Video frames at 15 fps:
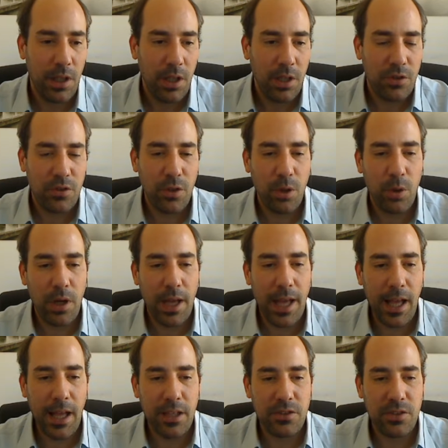So
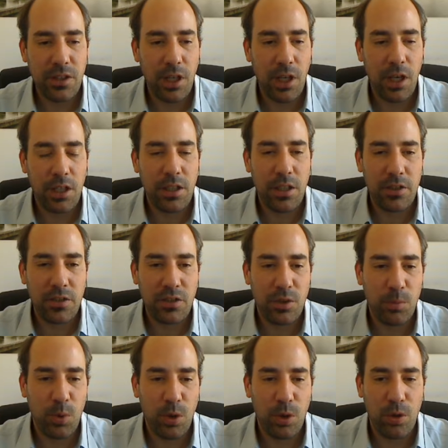as a
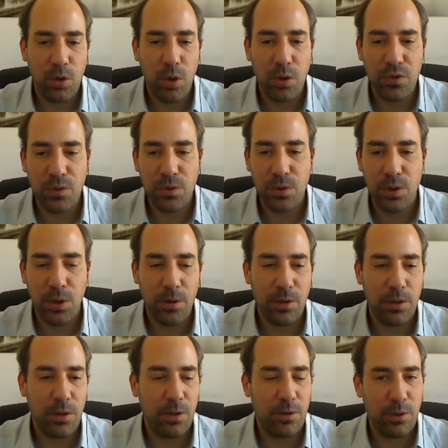customer goes through
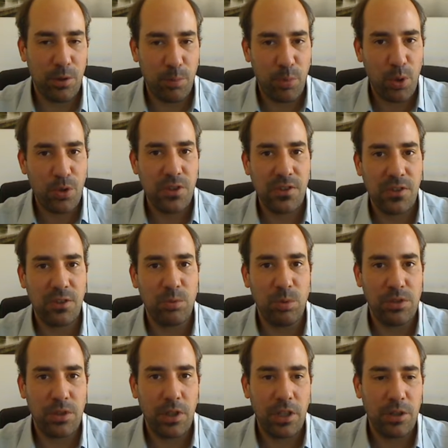the processes
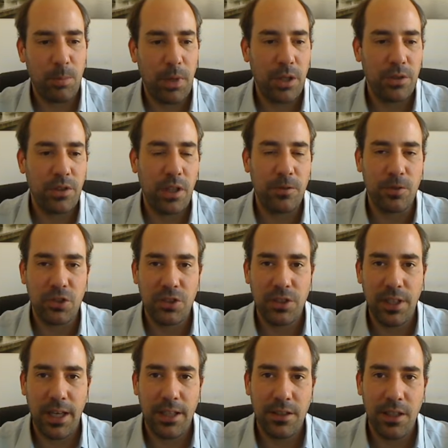we talked about,
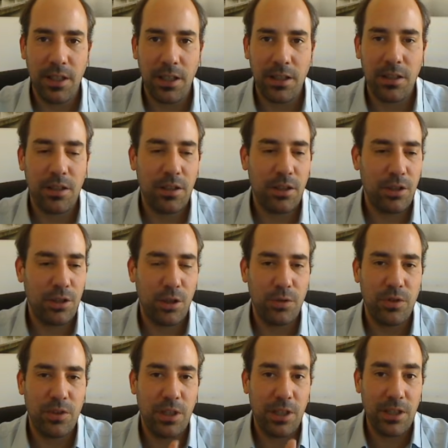understanding,
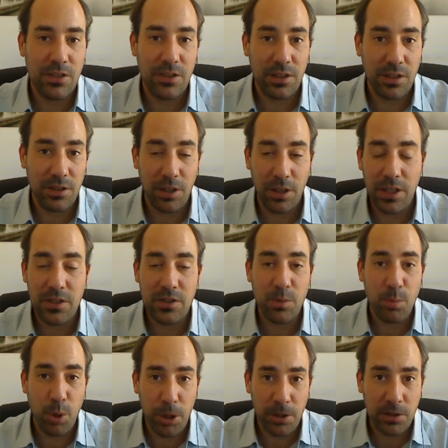there is a
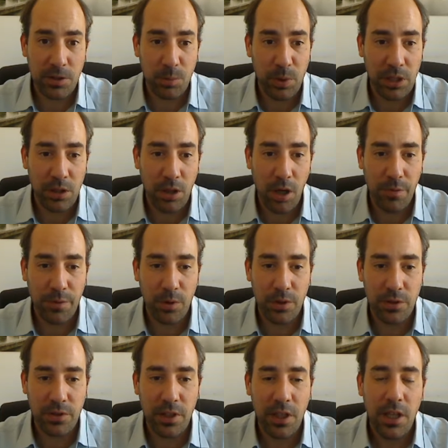product to be
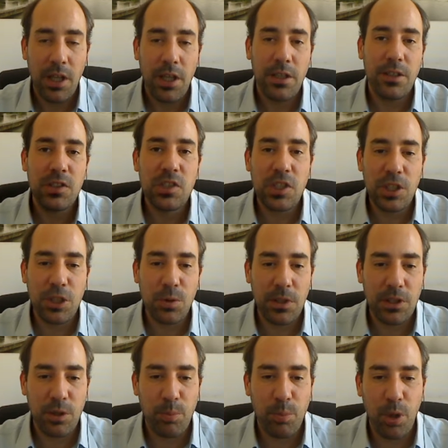offered,
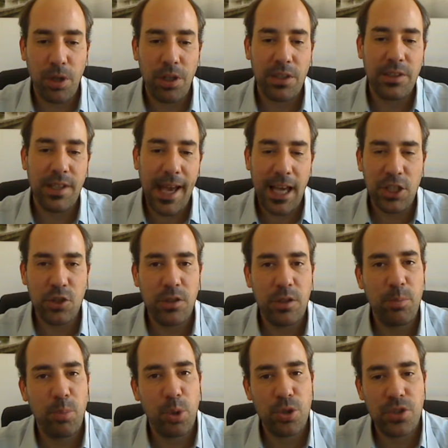considering the product,
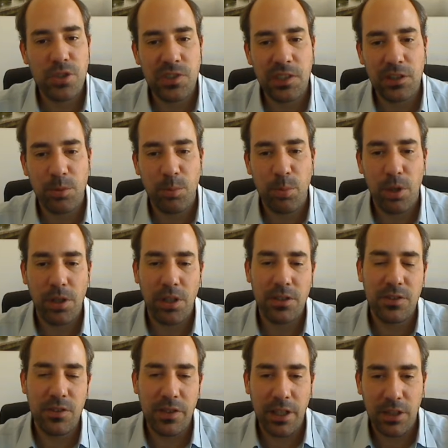actually purchasing the
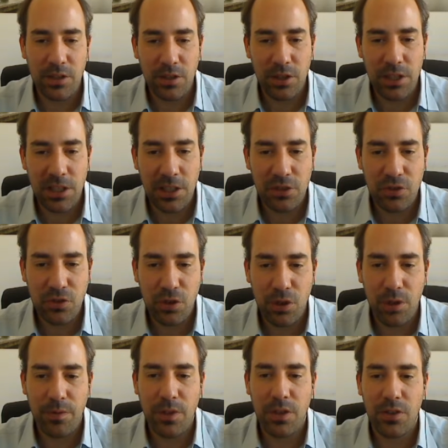product, then needing
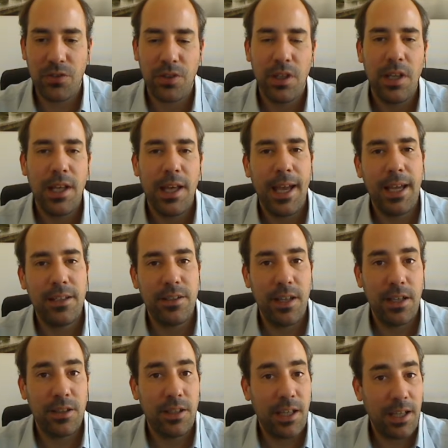service, and
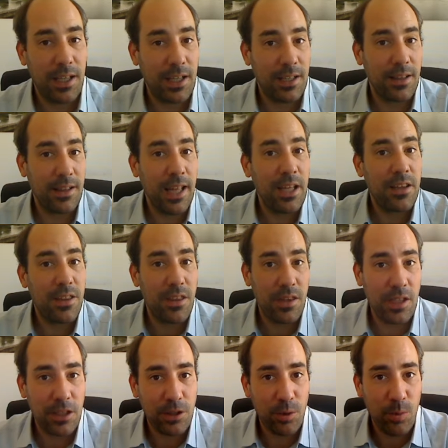then again
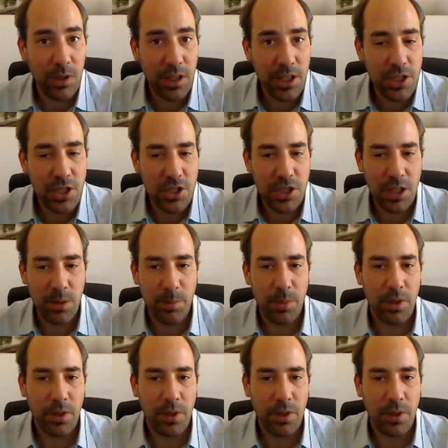lengthening the relationship.